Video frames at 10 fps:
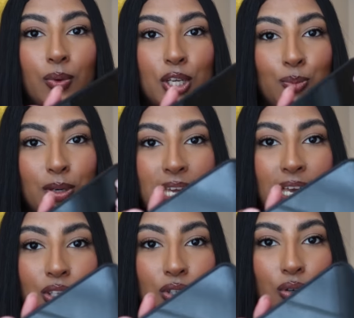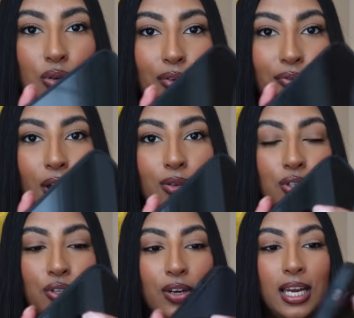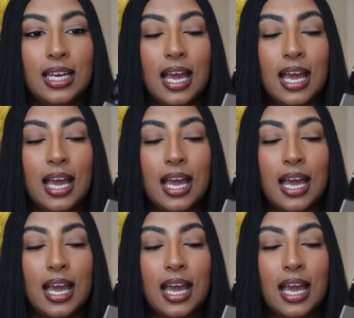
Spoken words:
which protects your phone screen